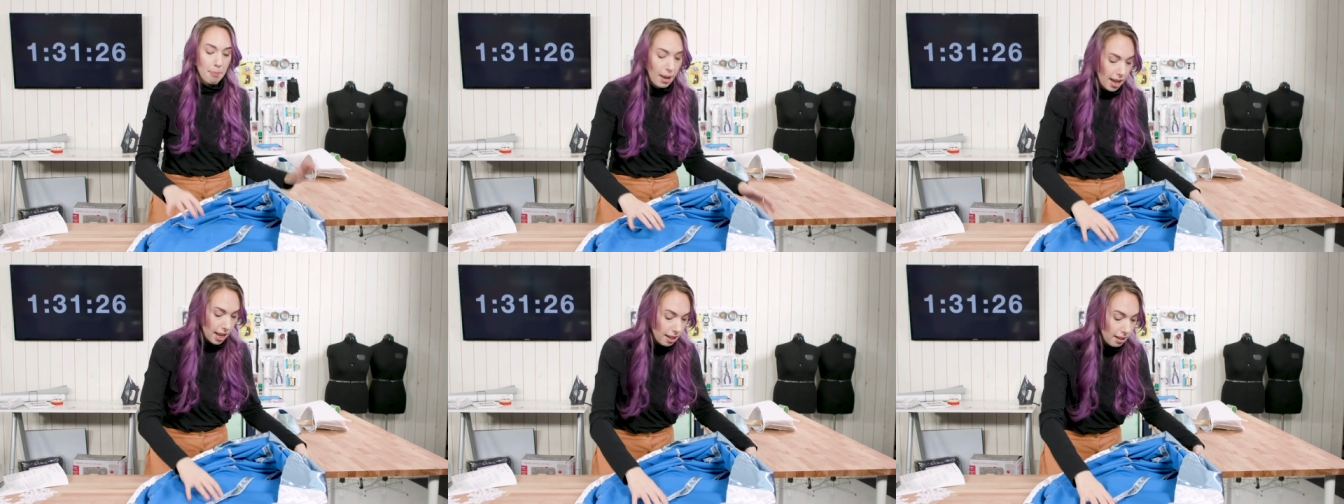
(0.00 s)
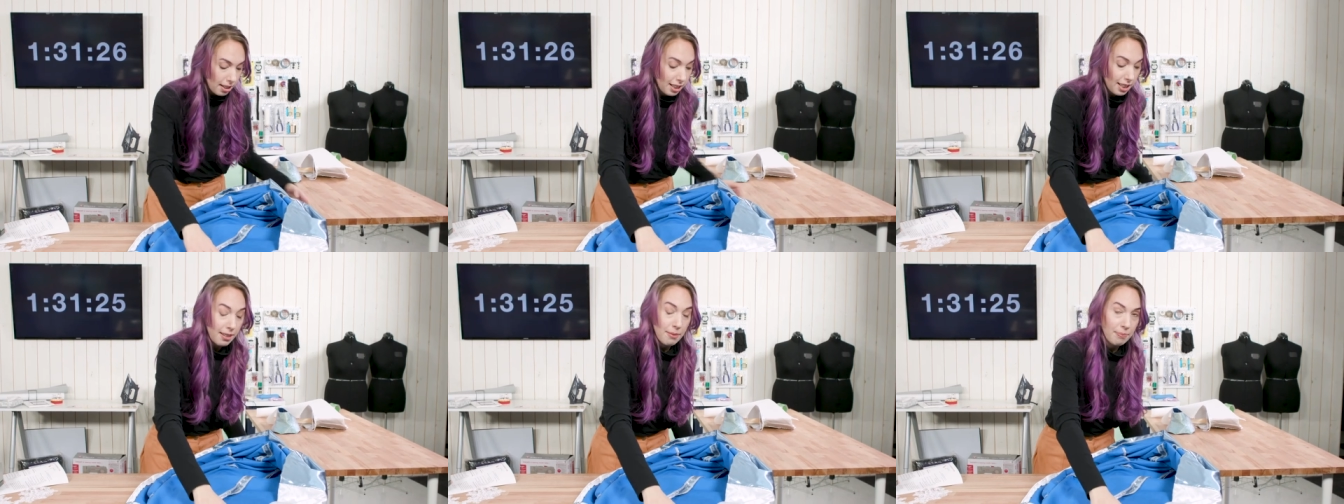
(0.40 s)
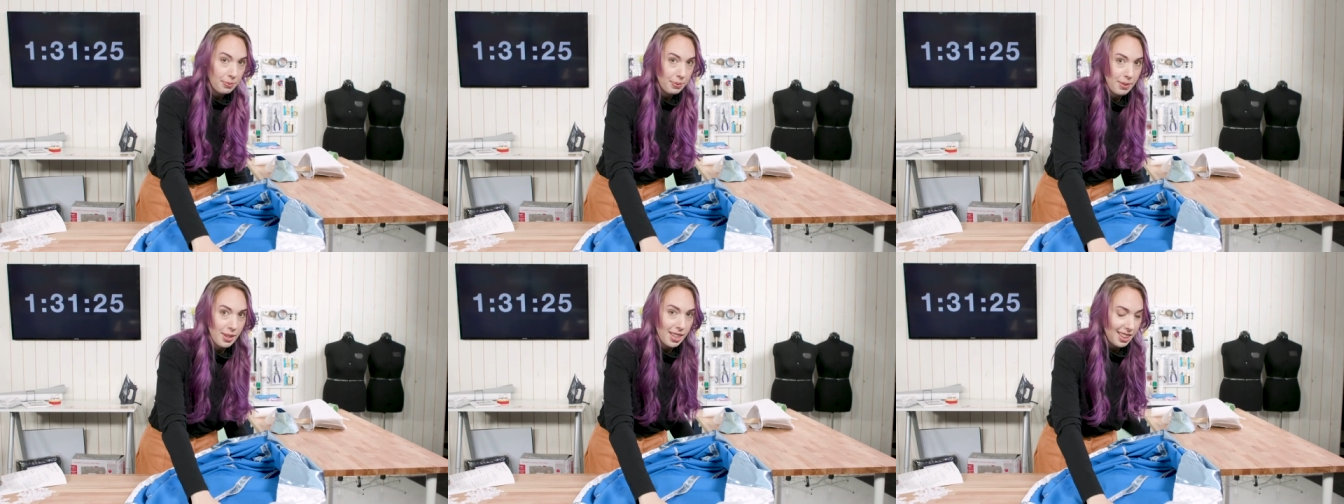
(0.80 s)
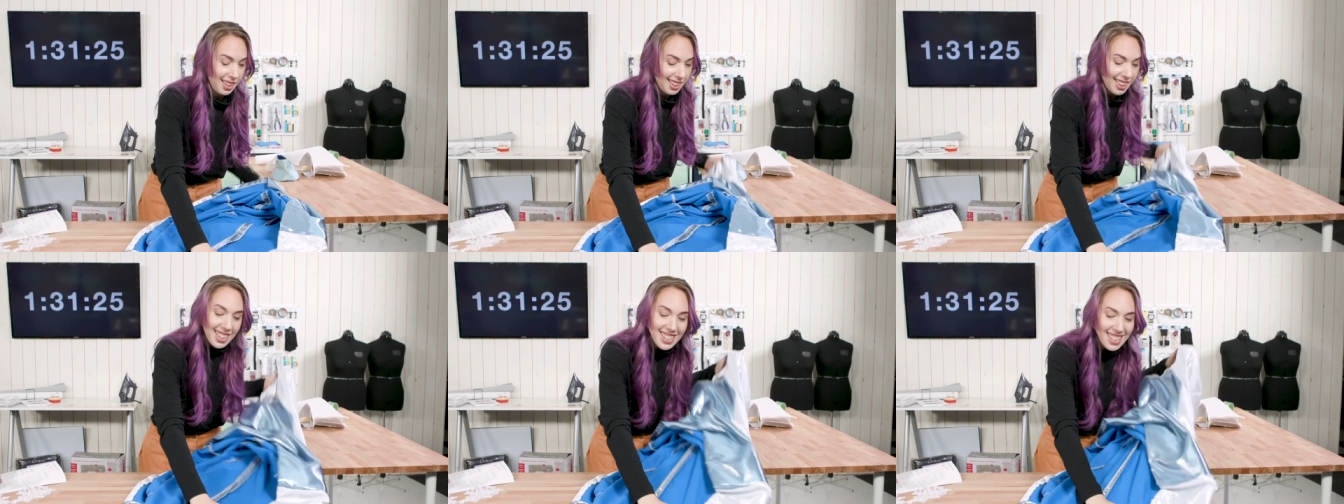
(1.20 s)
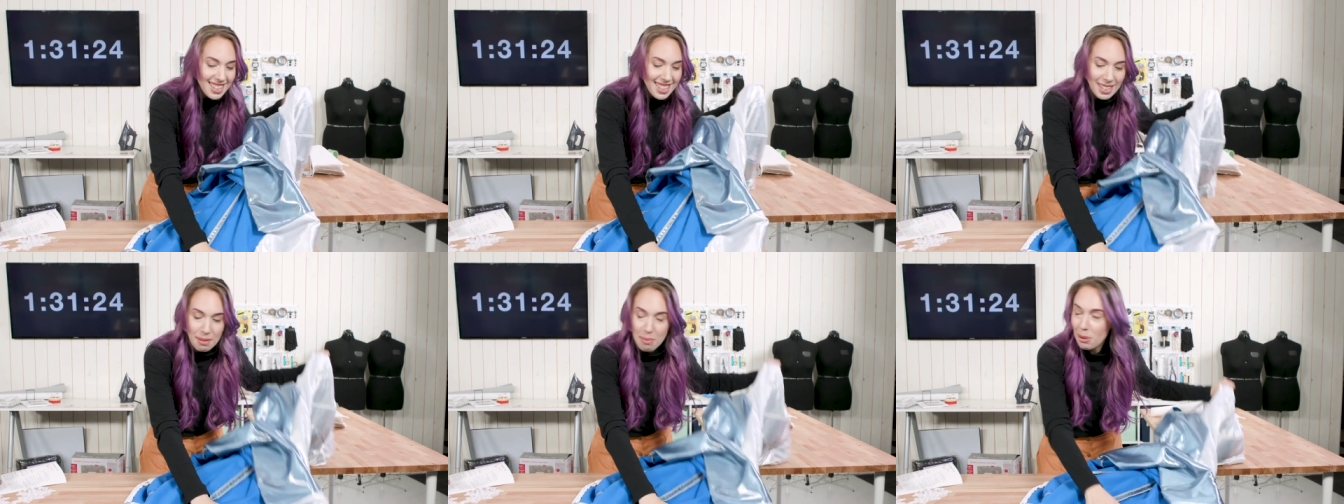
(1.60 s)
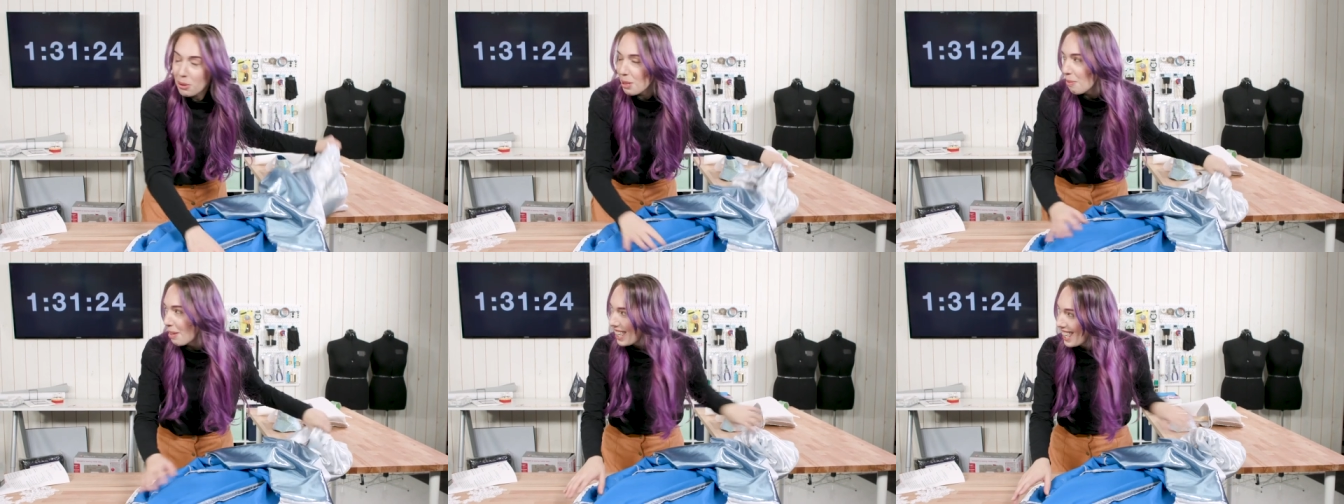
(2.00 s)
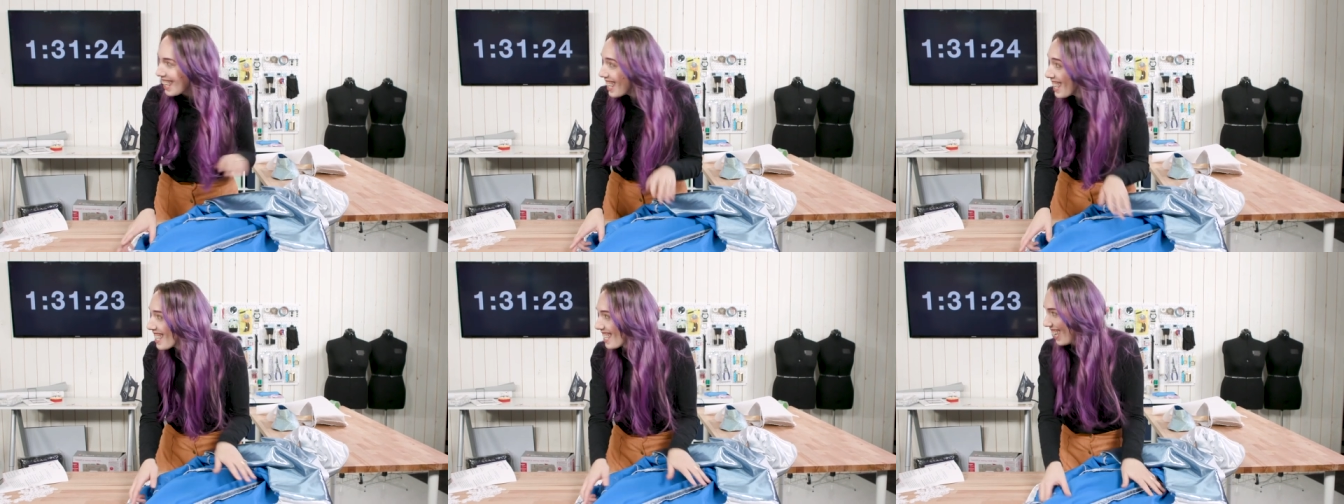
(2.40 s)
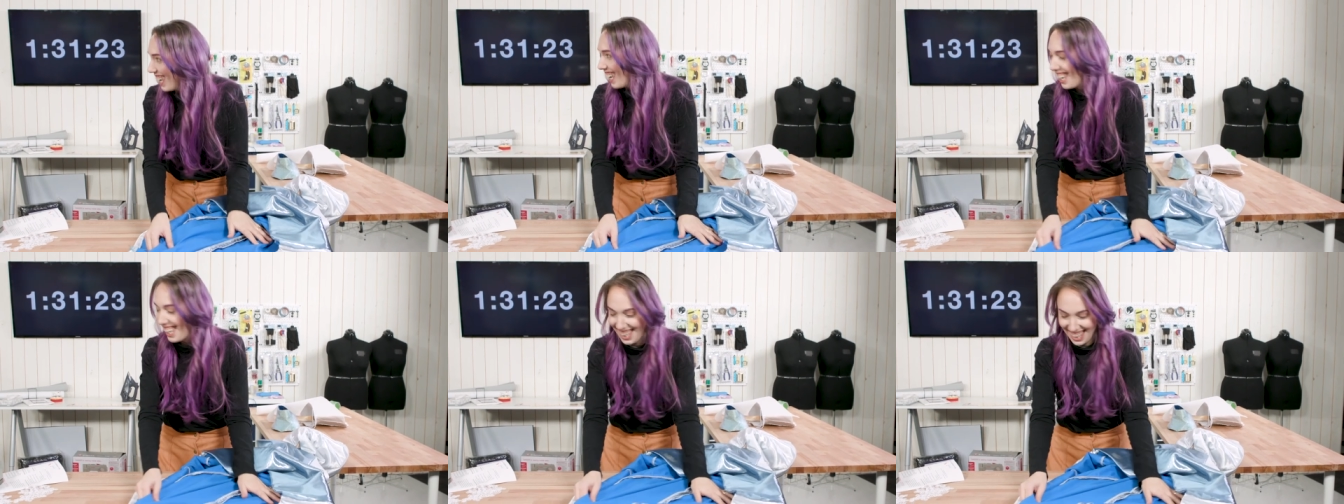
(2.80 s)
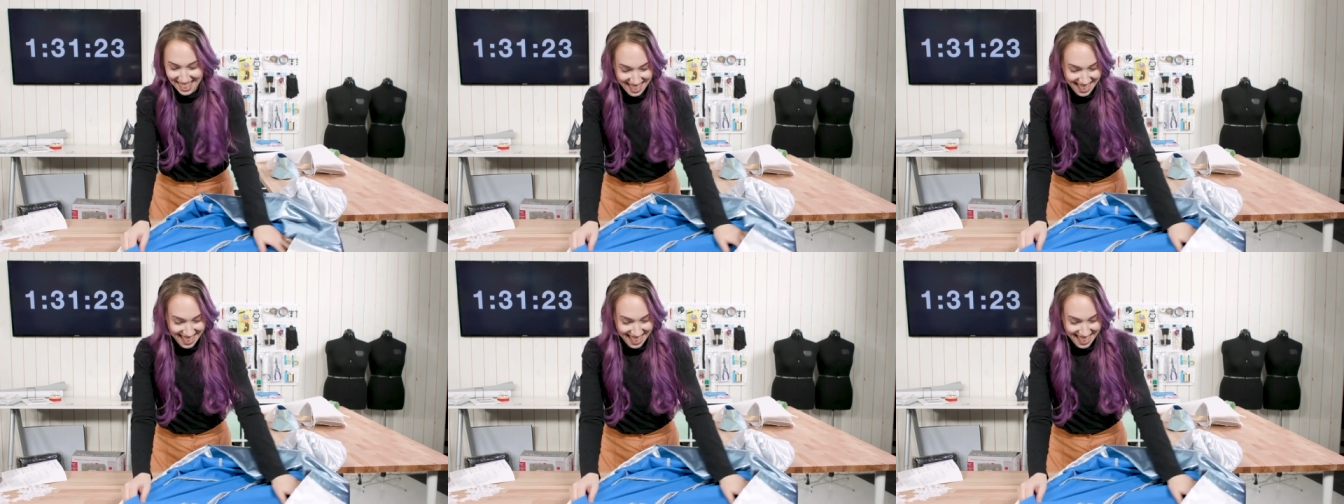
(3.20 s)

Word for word: But this isn't supposed to be easy.